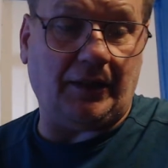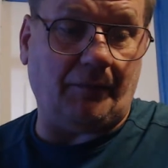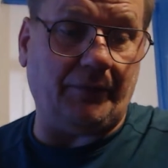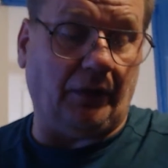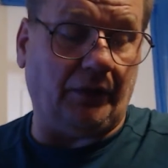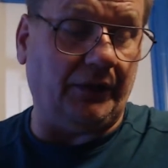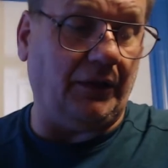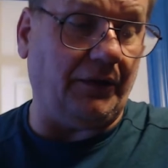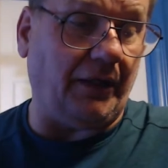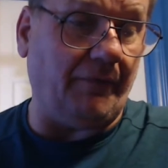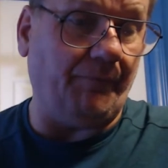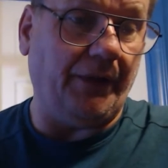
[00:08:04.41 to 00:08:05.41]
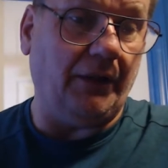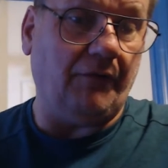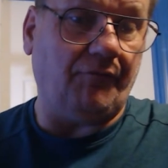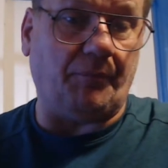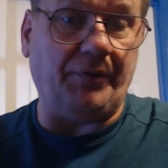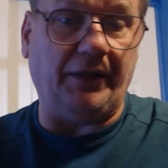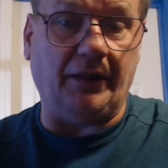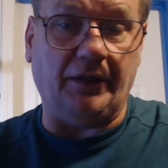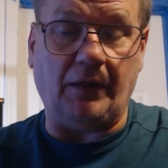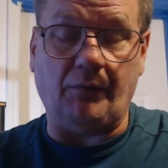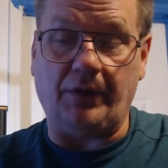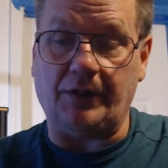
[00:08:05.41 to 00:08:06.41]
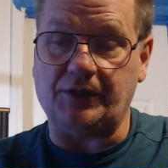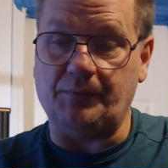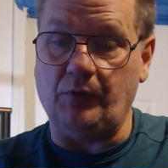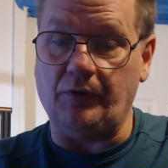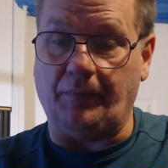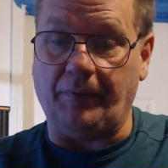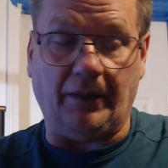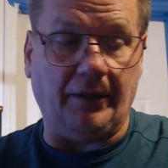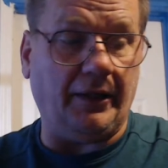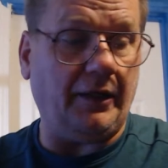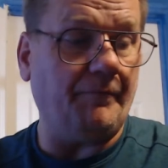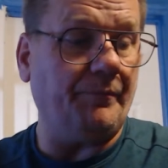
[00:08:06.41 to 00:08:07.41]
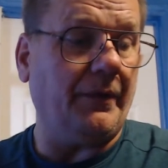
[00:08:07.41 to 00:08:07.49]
I'm looking at that for PLA, where you can smooth the PLA.